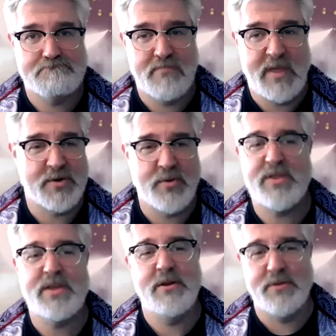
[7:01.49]
They don't do
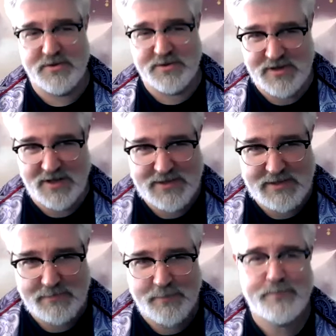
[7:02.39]
anything near those
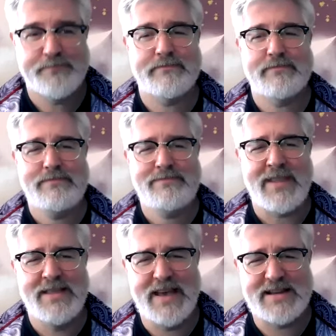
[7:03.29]
results.
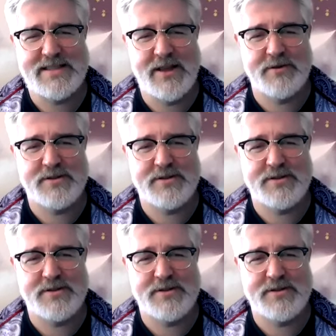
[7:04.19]
That's their